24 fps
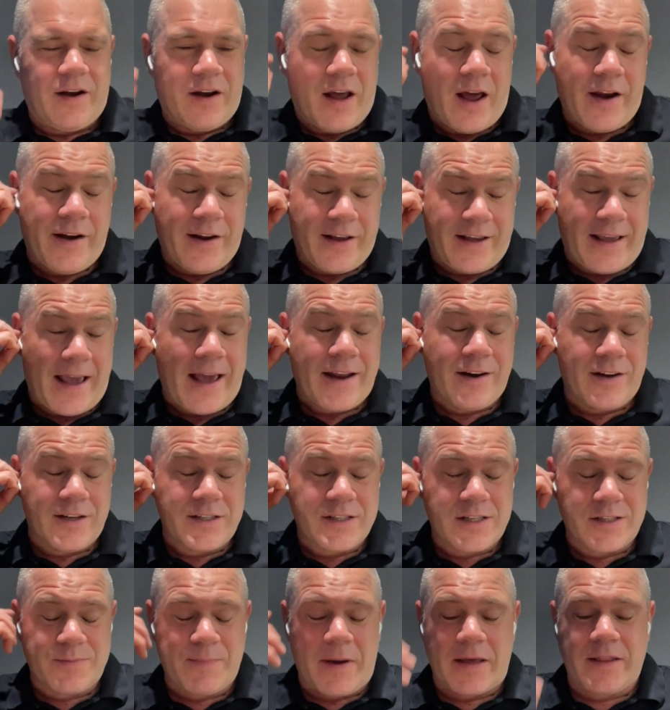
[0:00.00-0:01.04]
and again, I
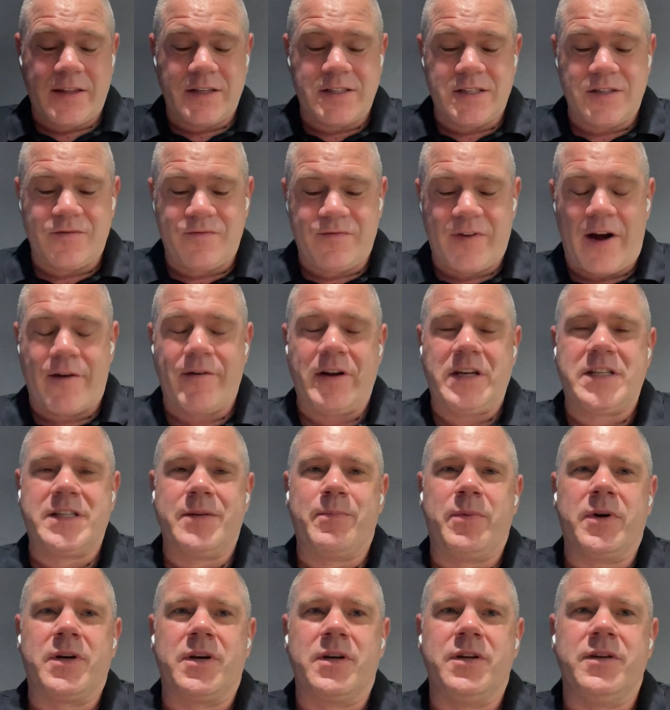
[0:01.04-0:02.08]
suspect this is very
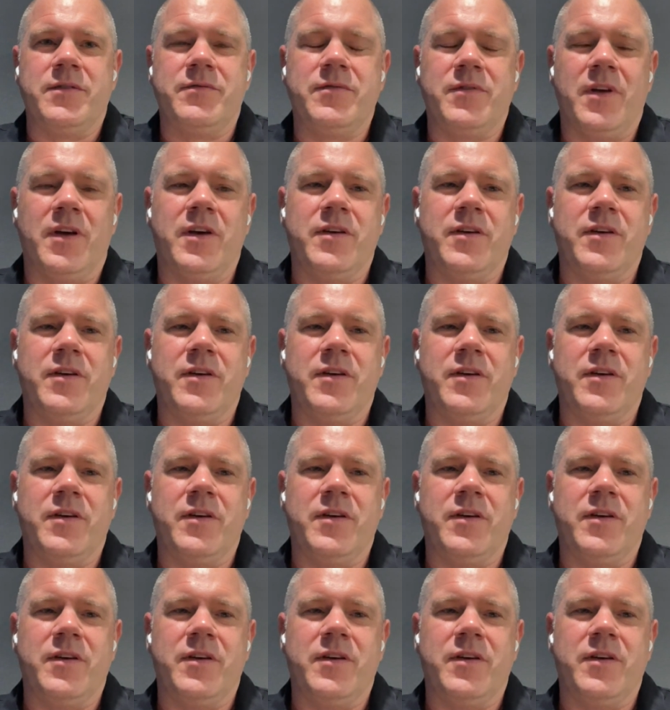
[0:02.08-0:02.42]
typical of